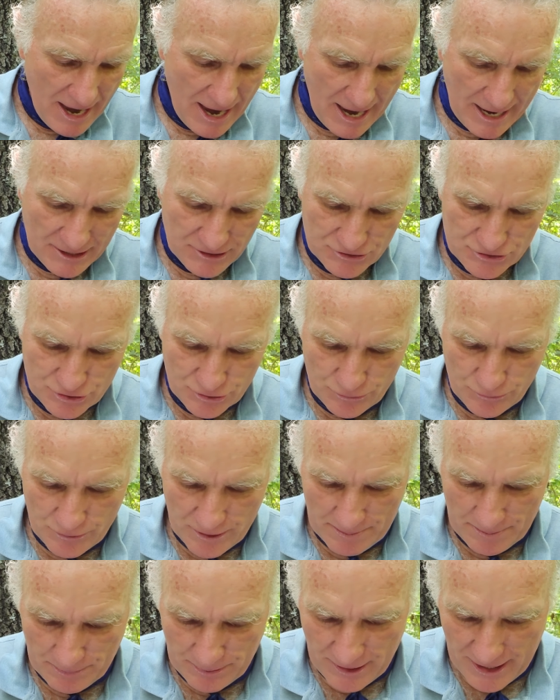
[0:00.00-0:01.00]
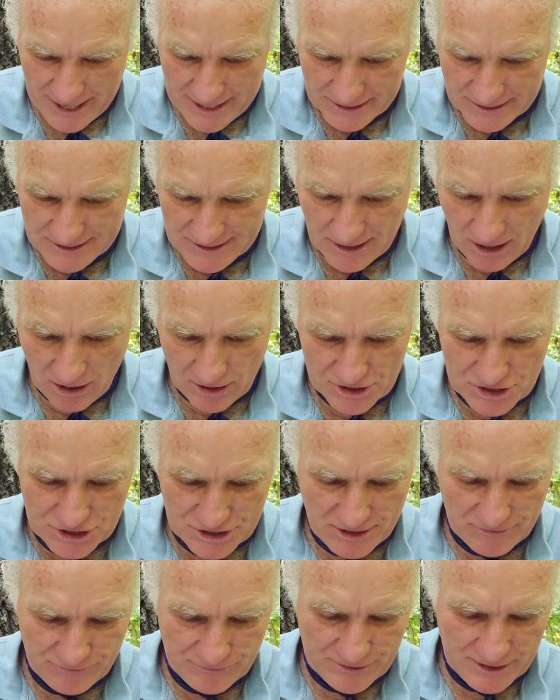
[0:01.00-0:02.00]
and to replace our
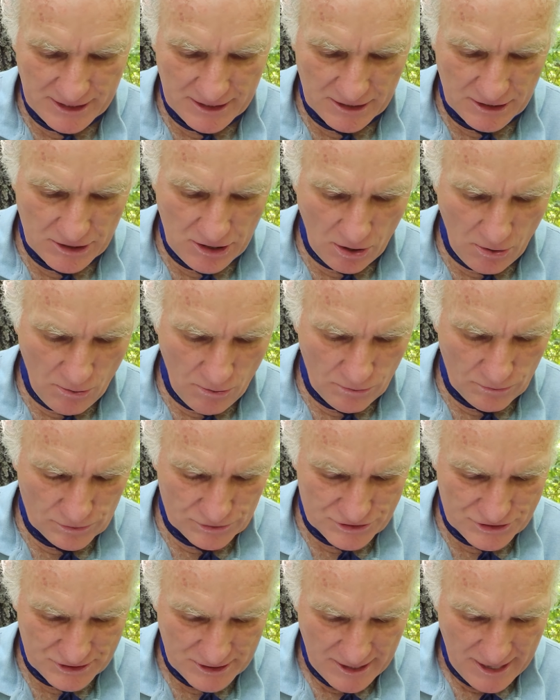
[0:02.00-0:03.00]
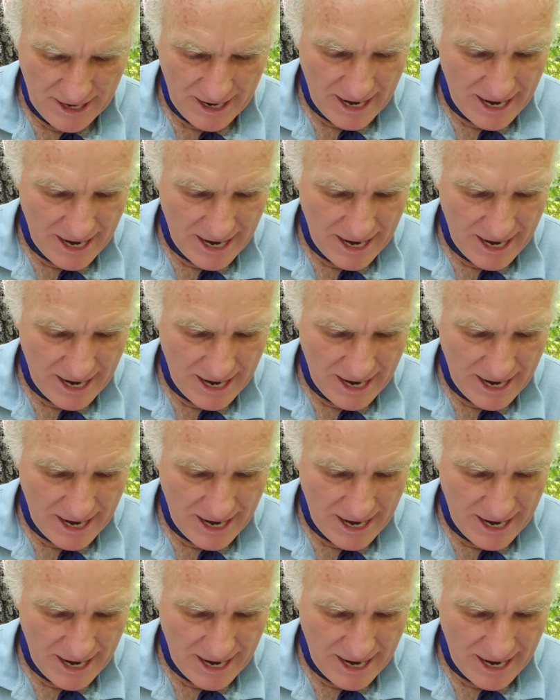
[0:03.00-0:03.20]
shifting goals